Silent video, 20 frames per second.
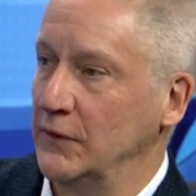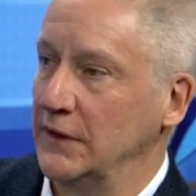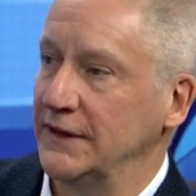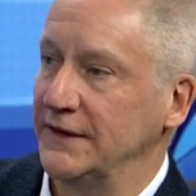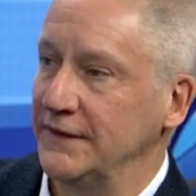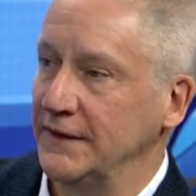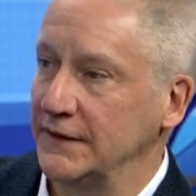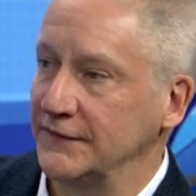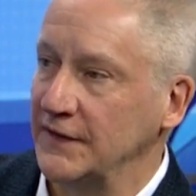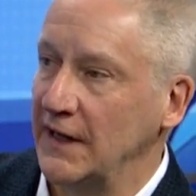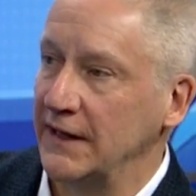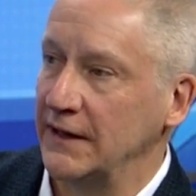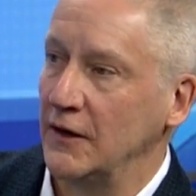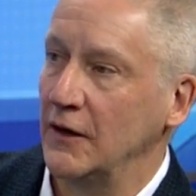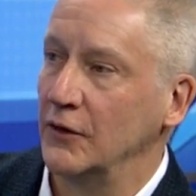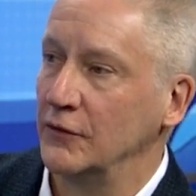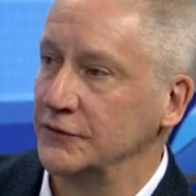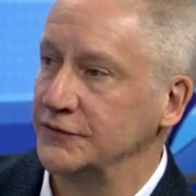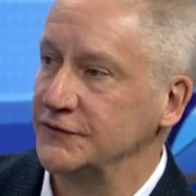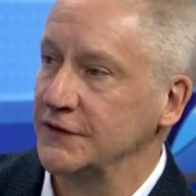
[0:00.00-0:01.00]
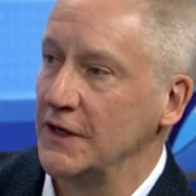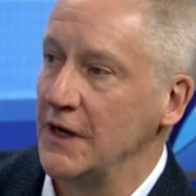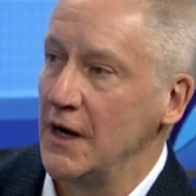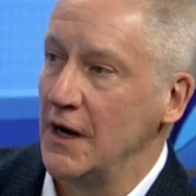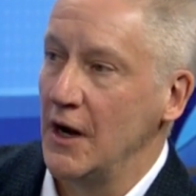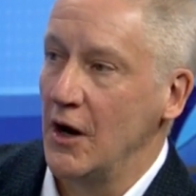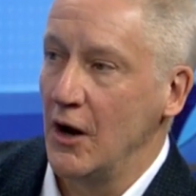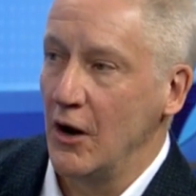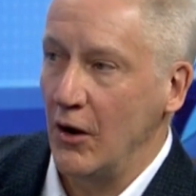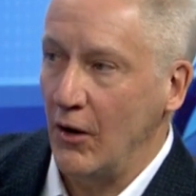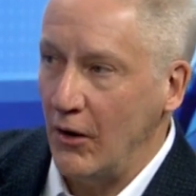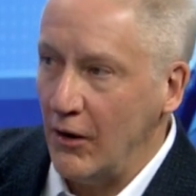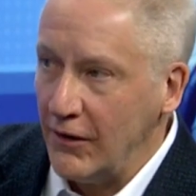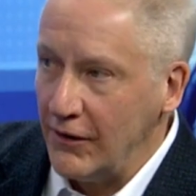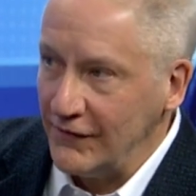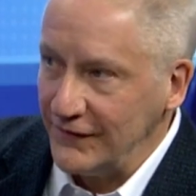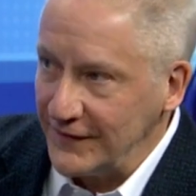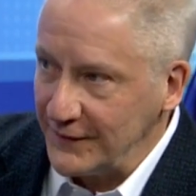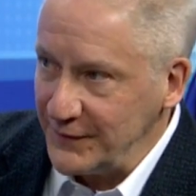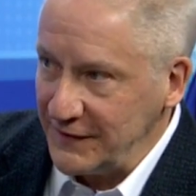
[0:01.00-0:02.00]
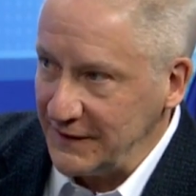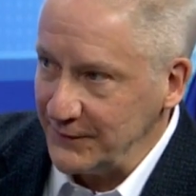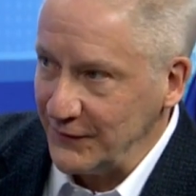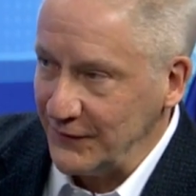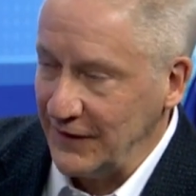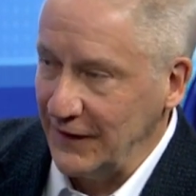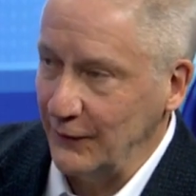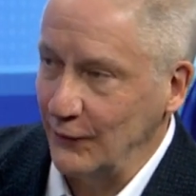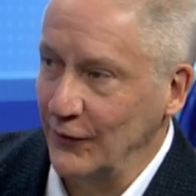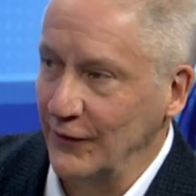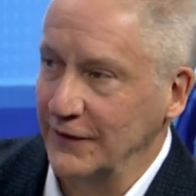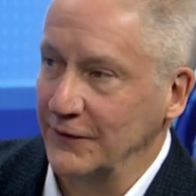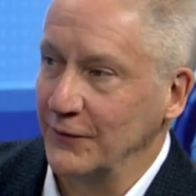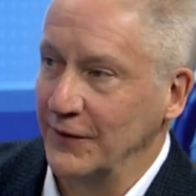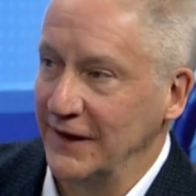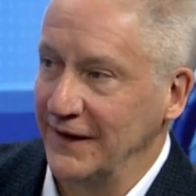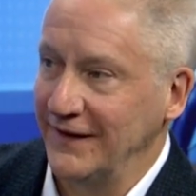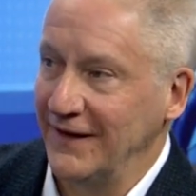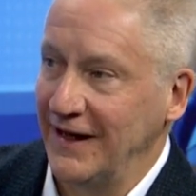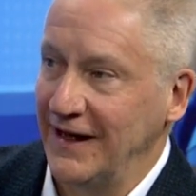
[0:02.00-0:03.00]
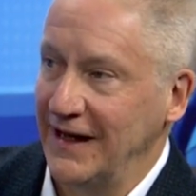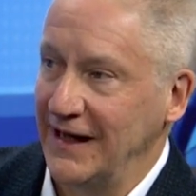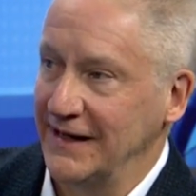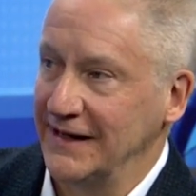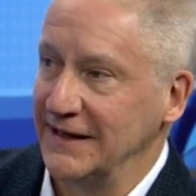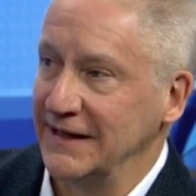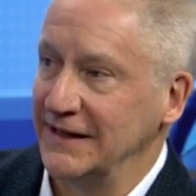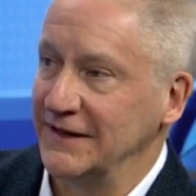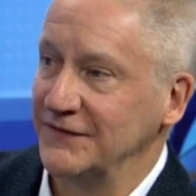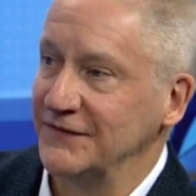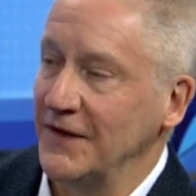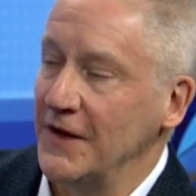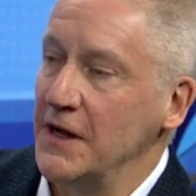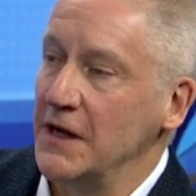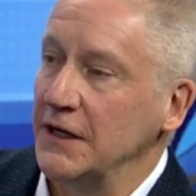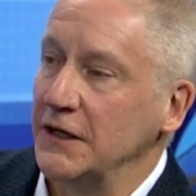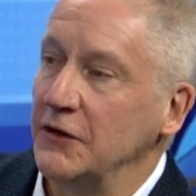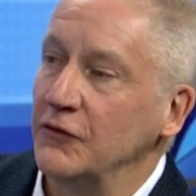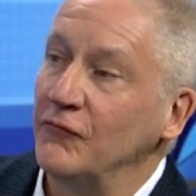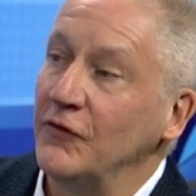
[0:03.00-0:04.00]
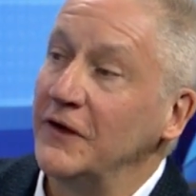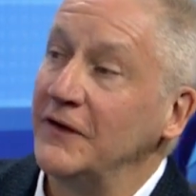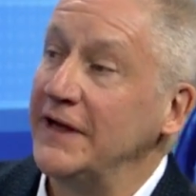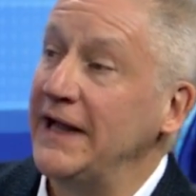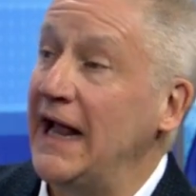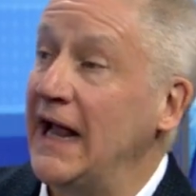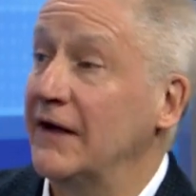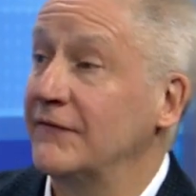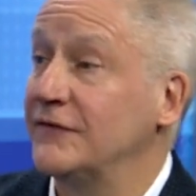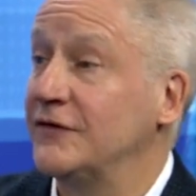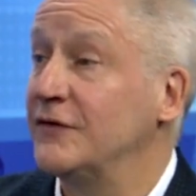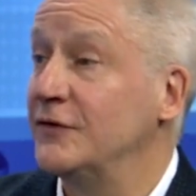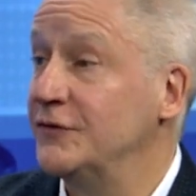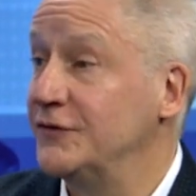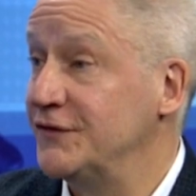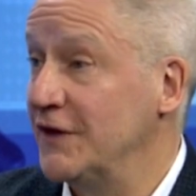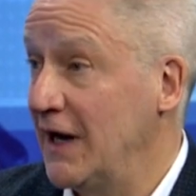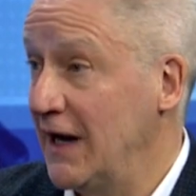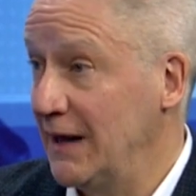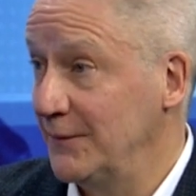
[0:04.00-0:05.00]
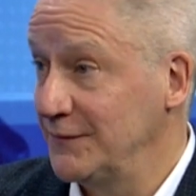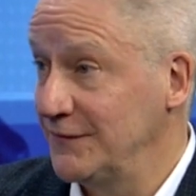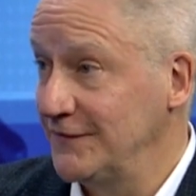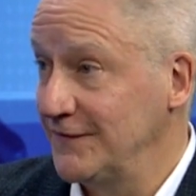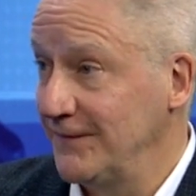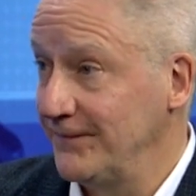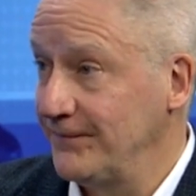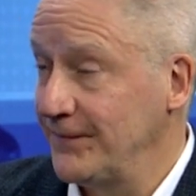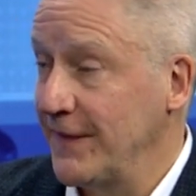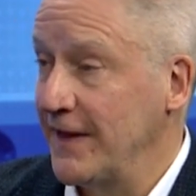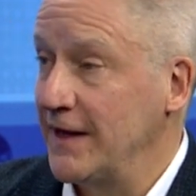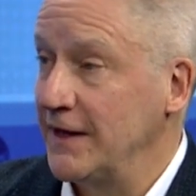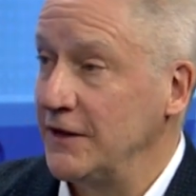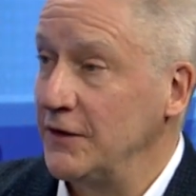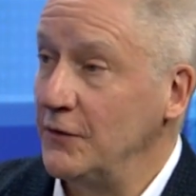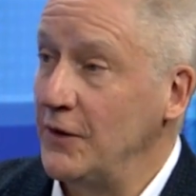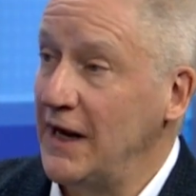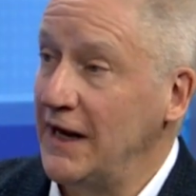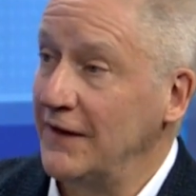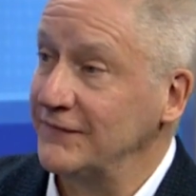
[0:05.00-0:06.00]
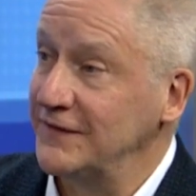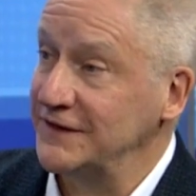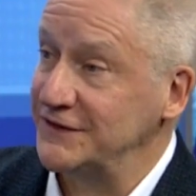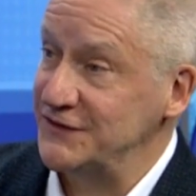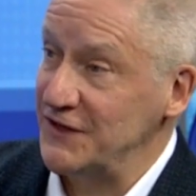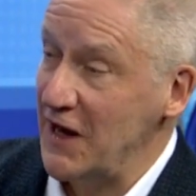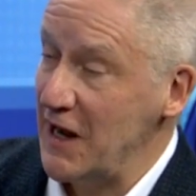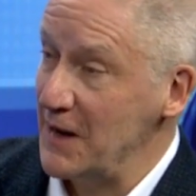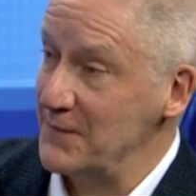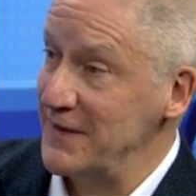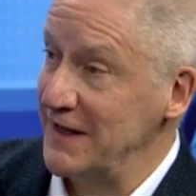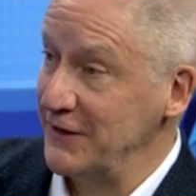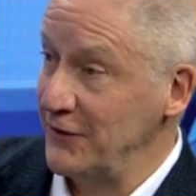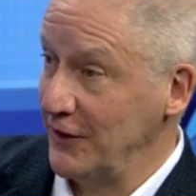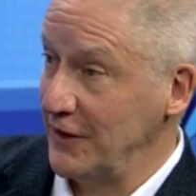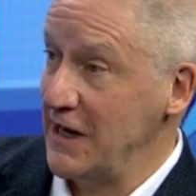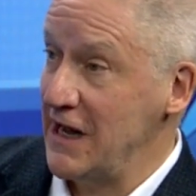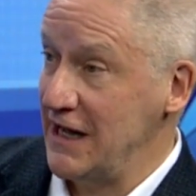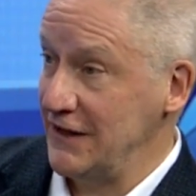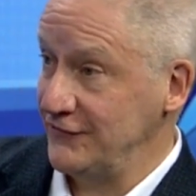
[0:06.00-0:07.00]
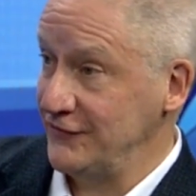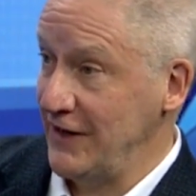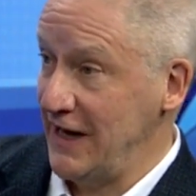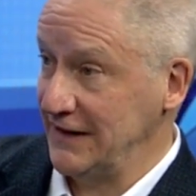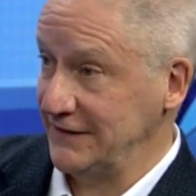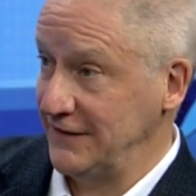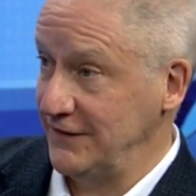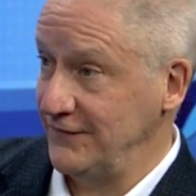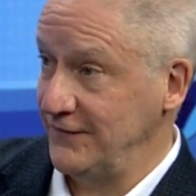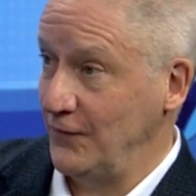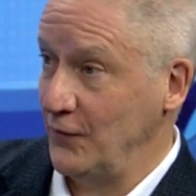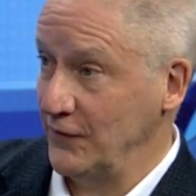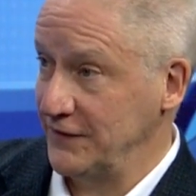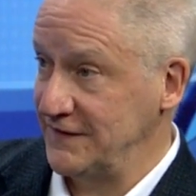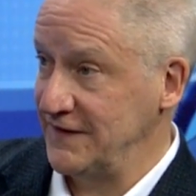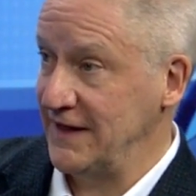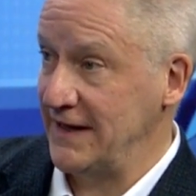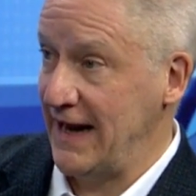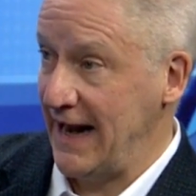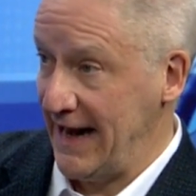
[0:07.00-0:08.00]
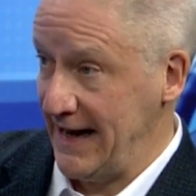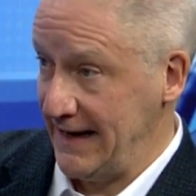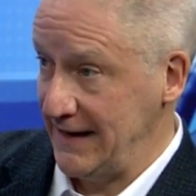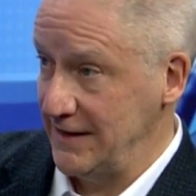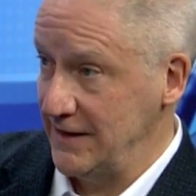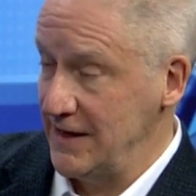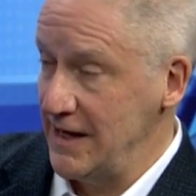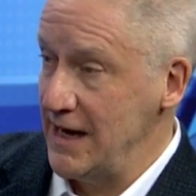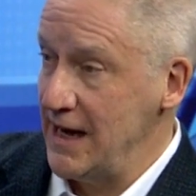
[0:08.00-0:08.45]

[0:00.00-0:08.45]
One of the things I coach all of the people I work with on is you really have two jobs you have the job that you're contracted for today.